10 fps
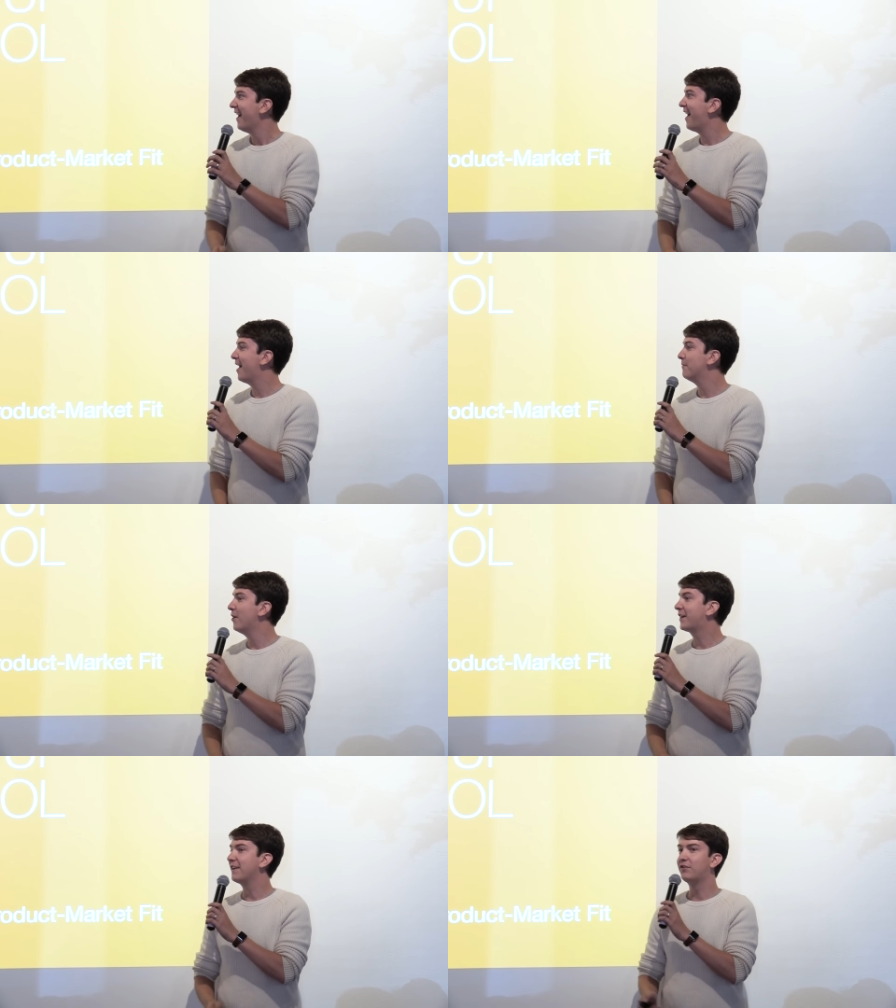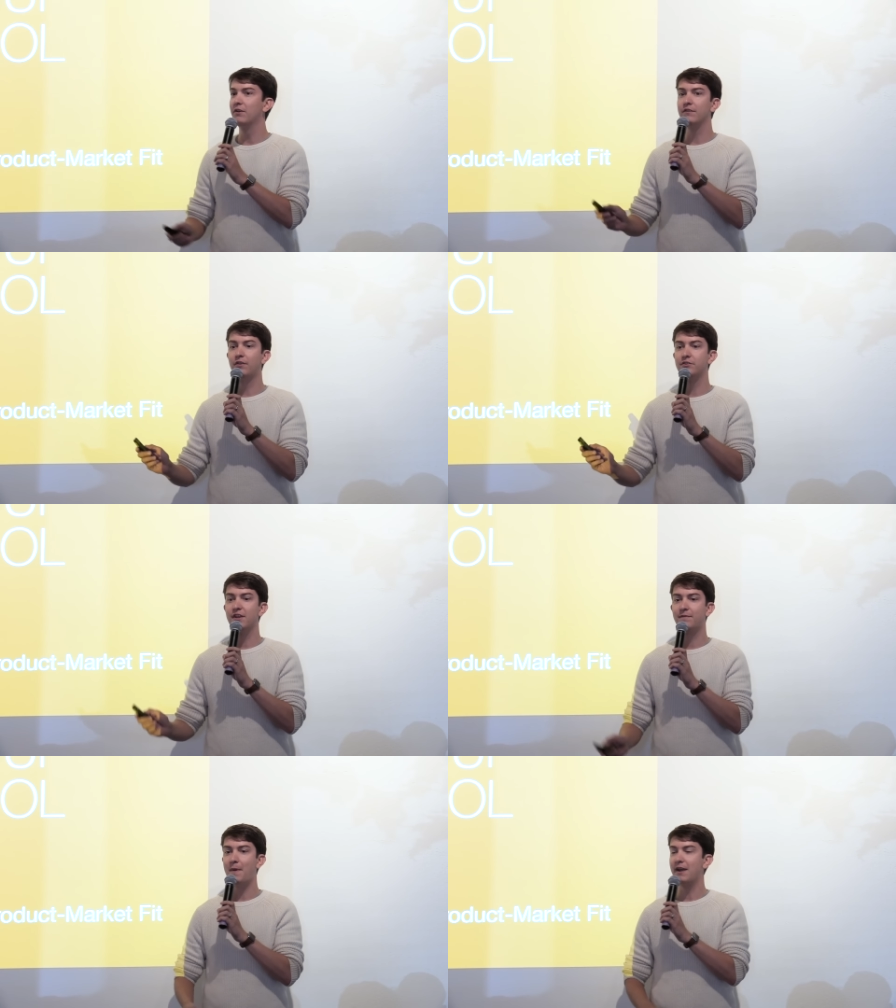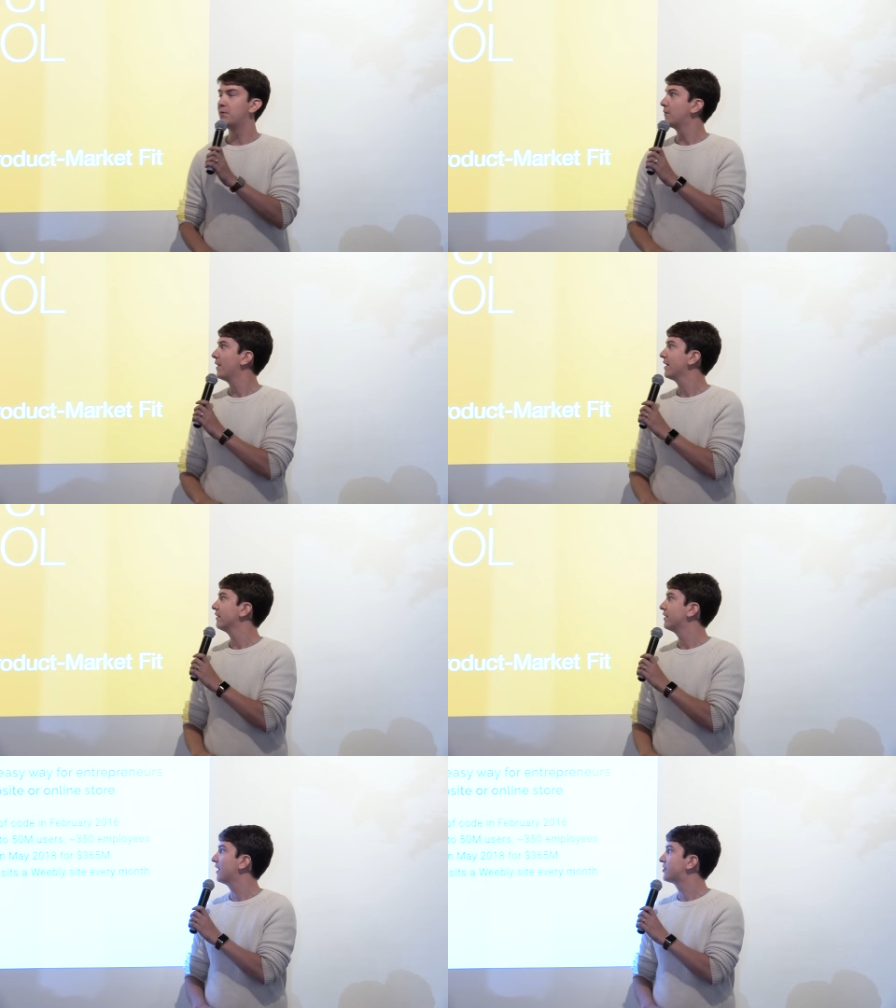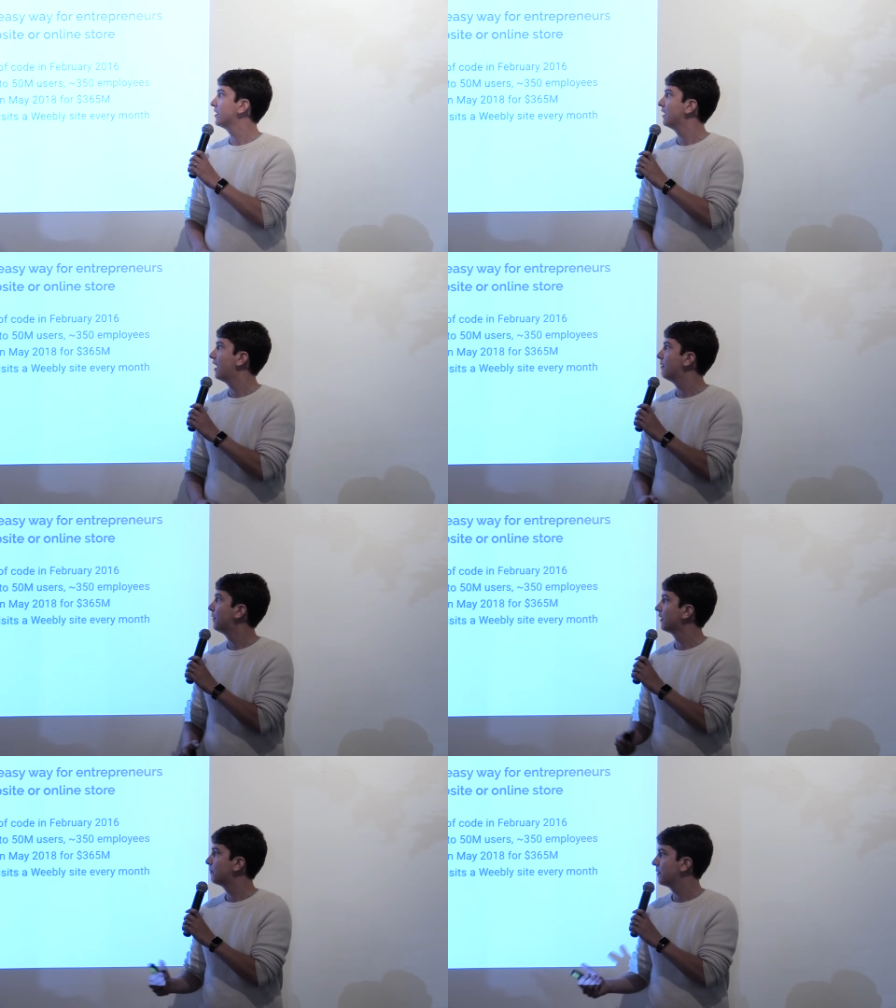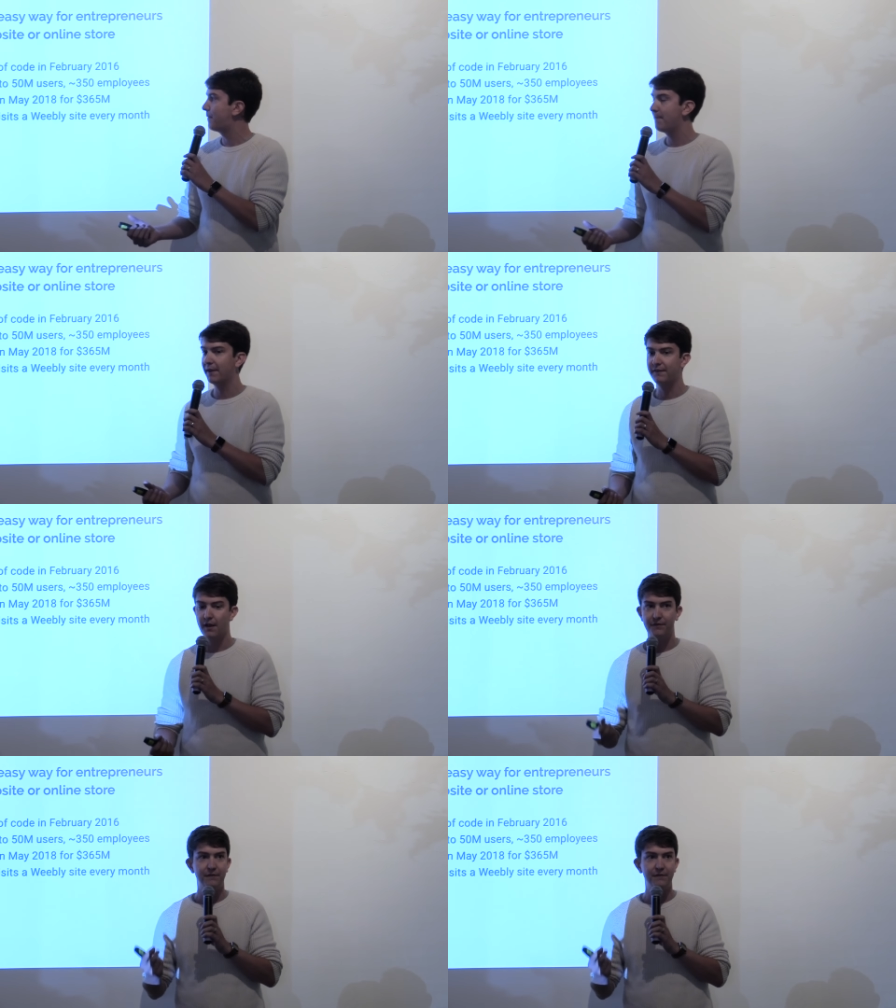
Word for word: Okay, so just by a quick way introduction, a little bit by myself.